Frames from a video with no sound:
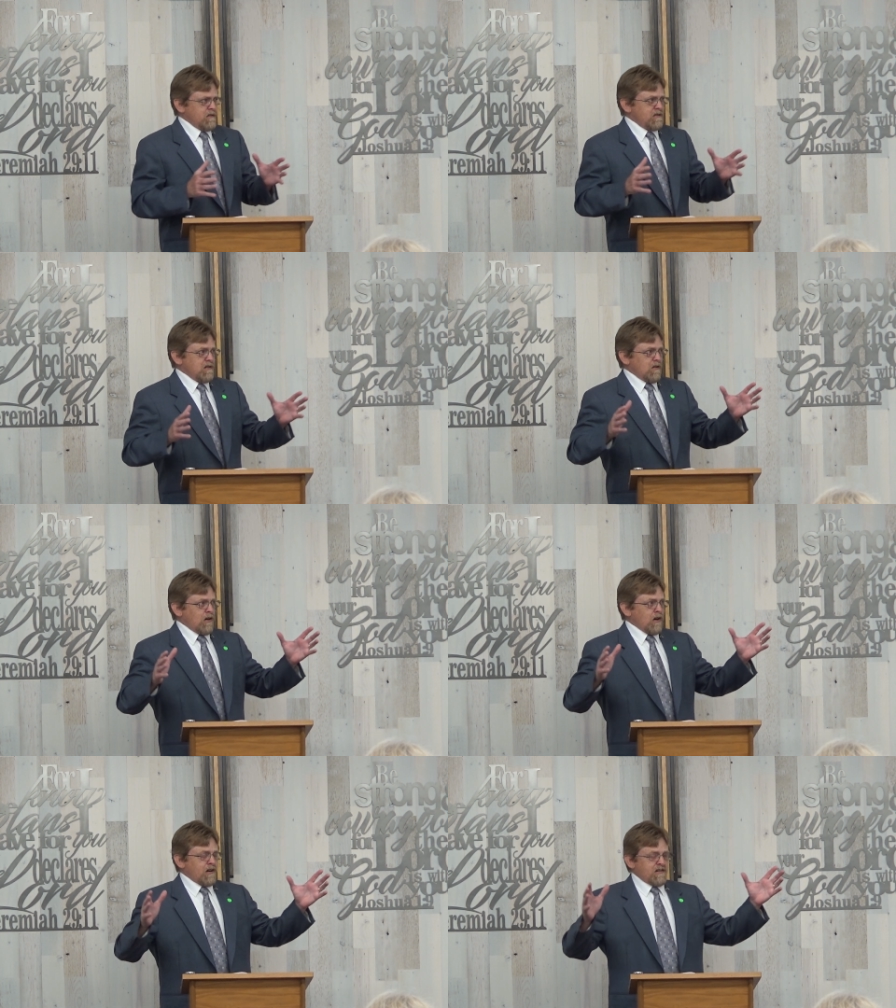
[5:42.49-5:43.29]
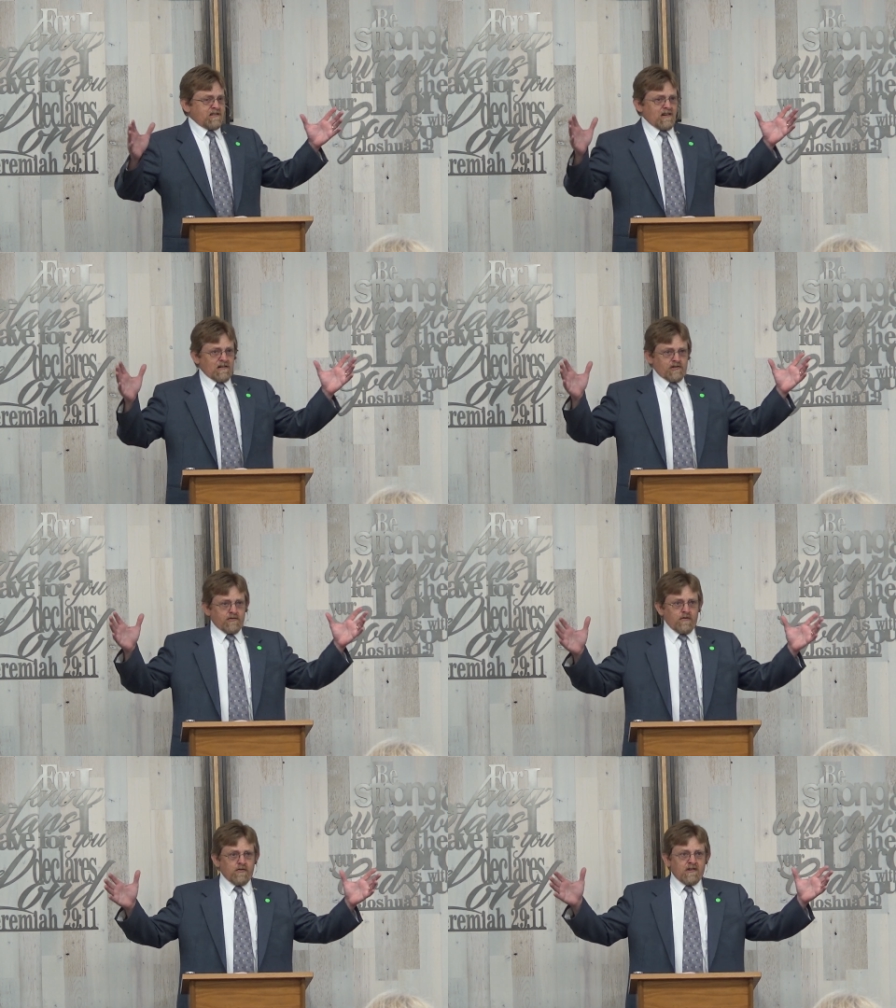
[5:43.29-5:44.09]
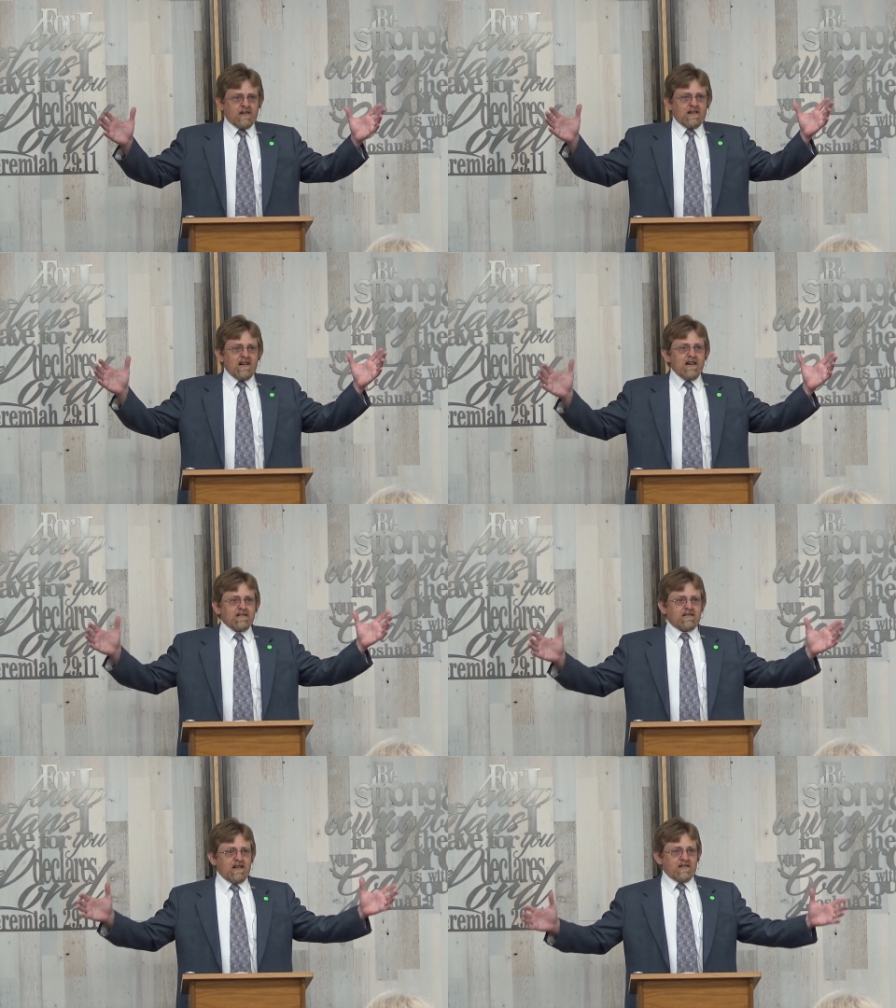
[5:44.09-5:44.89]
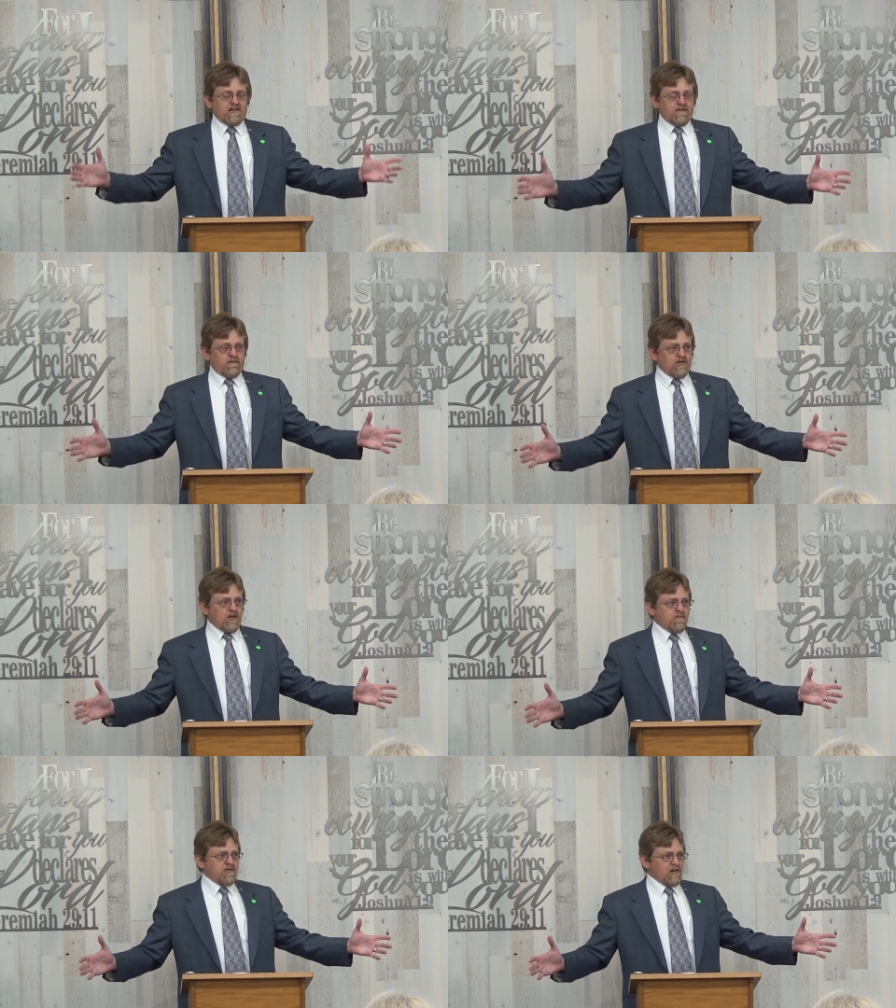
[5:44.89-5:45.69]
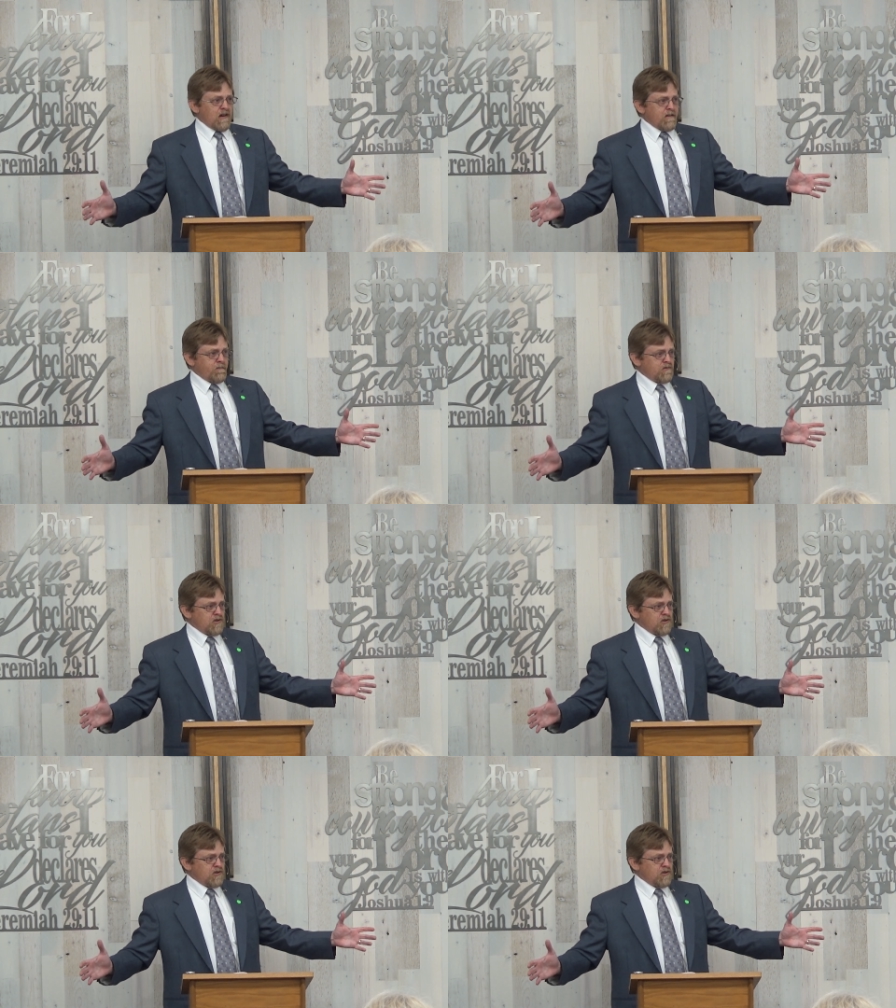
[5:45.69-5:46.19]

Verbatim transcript: the architecture or the context of Job's life.